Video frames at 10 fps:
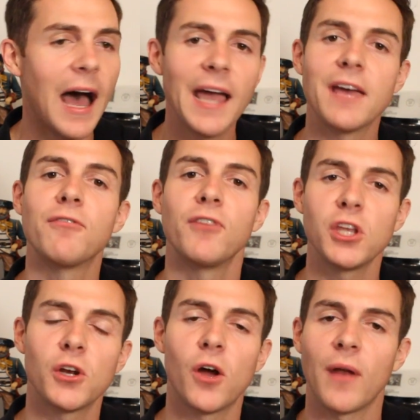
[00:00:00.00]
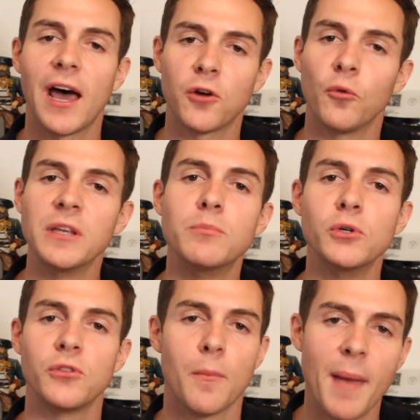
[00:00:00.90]
I have figured out how to
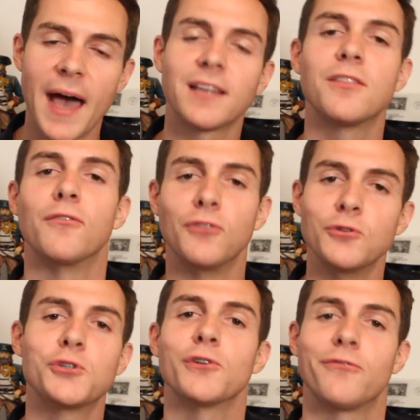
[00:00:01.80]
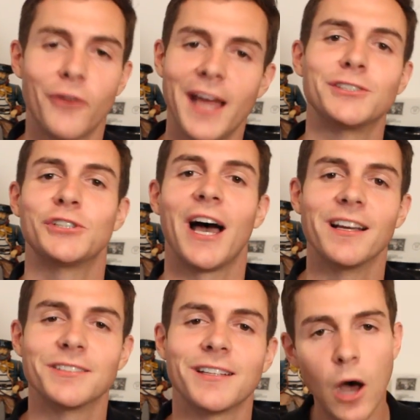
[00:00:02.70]
reboot the Back to the Future
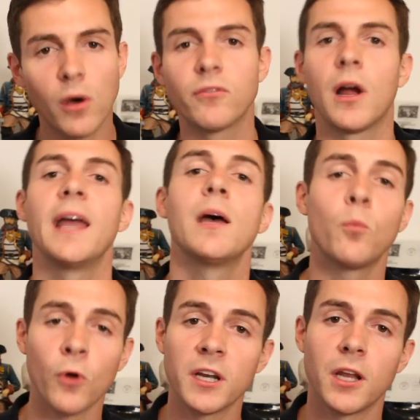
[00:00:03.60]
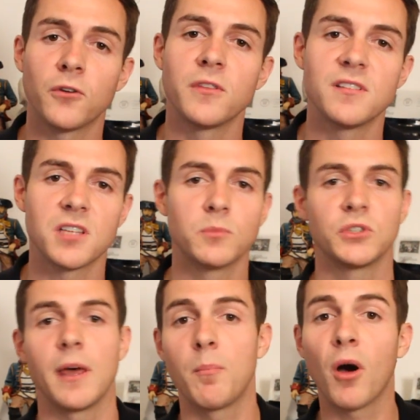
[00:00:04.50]
franchise. However, I am running under the
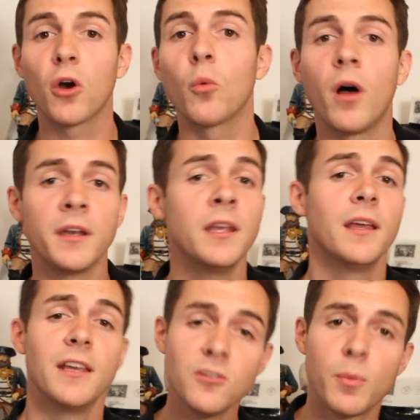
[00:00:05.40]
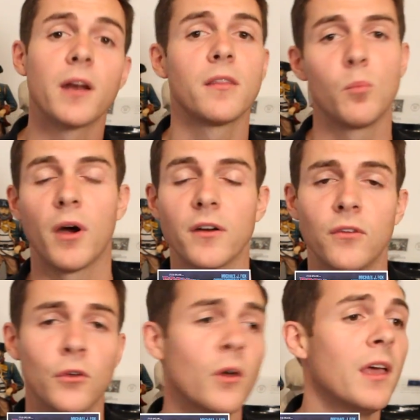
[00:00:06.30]
assumption that part 1 is better than
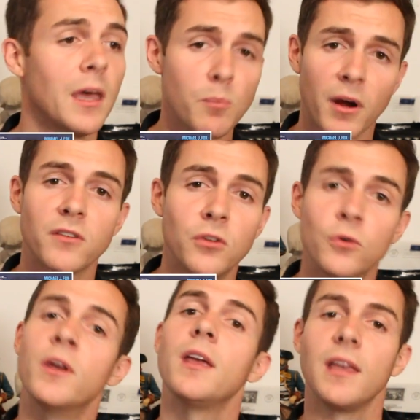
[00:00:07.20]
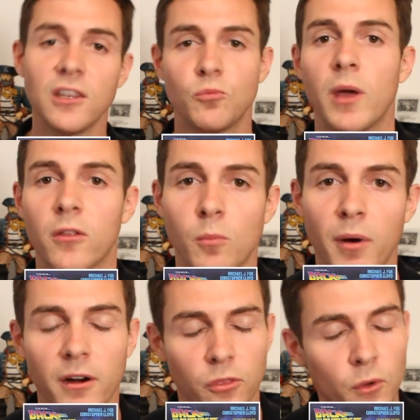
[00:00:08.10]
part 2 and part 2 is better than
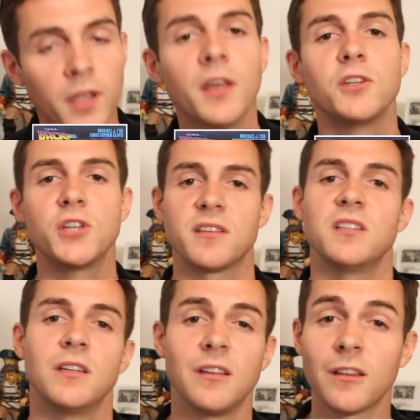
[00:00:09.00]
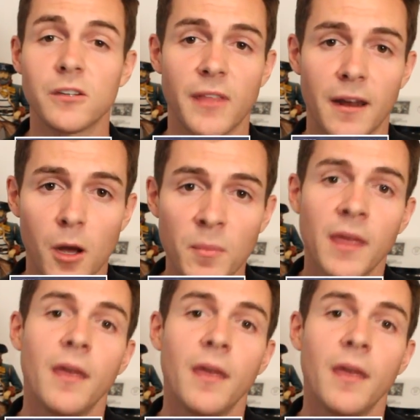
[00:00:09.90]
part 3. Just needed to clear that up.